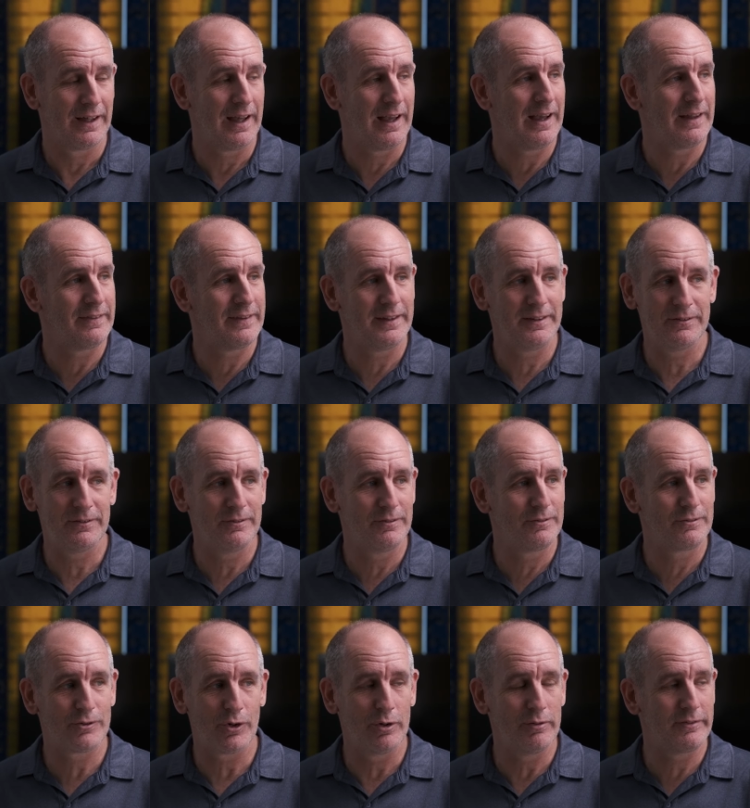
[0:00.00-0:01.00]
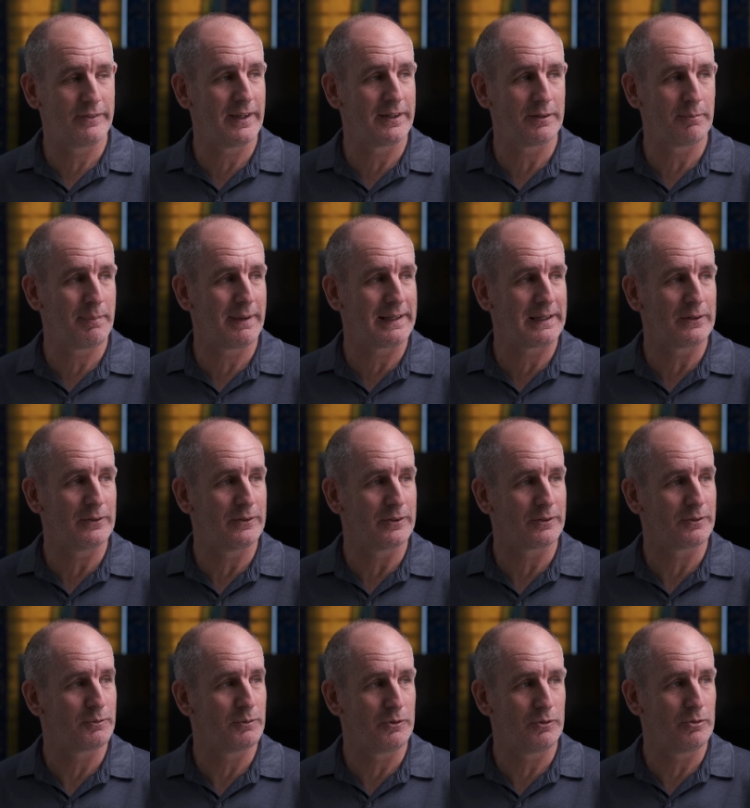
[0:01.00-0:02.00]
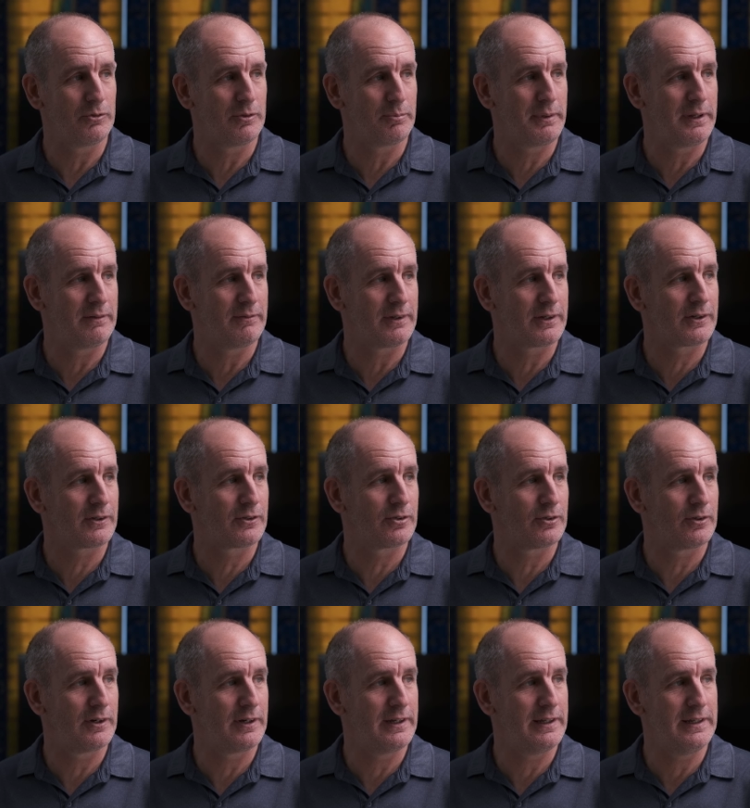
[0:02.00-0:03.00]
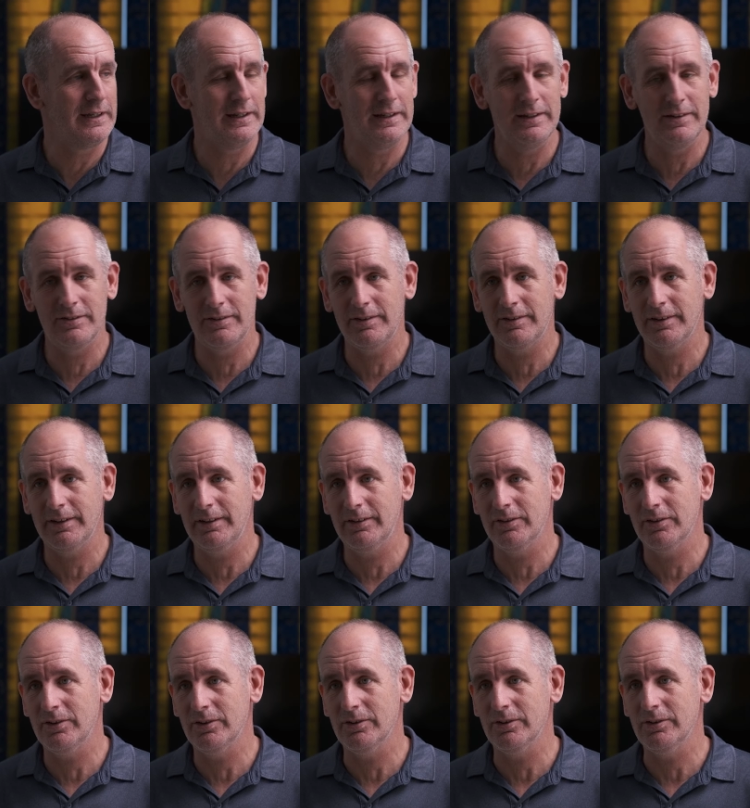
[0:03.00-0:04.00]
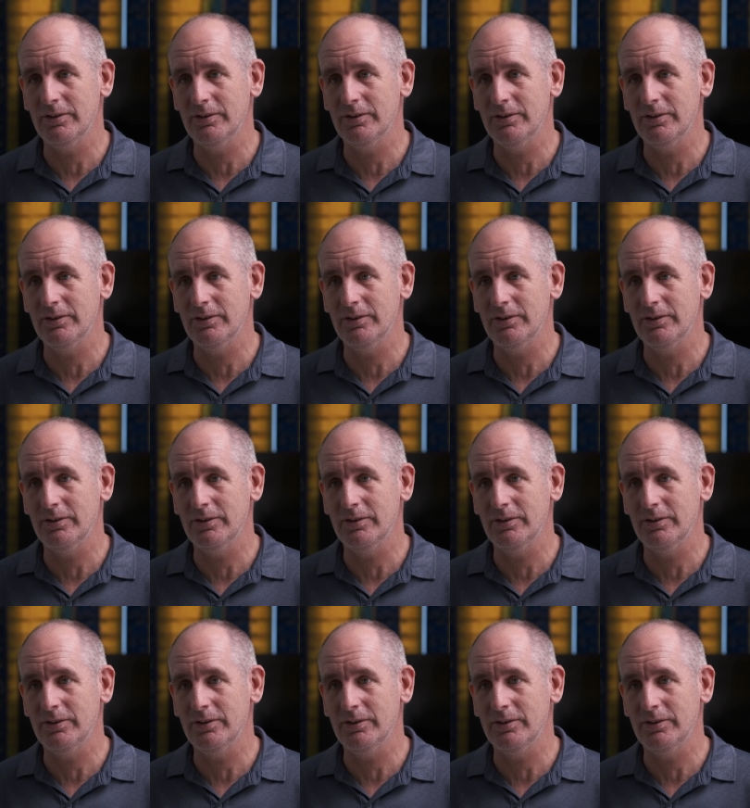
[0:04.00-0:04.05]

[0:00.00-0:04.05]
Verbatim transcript: And then drove down to Bangkok, which was a bit of a crazy thing to do.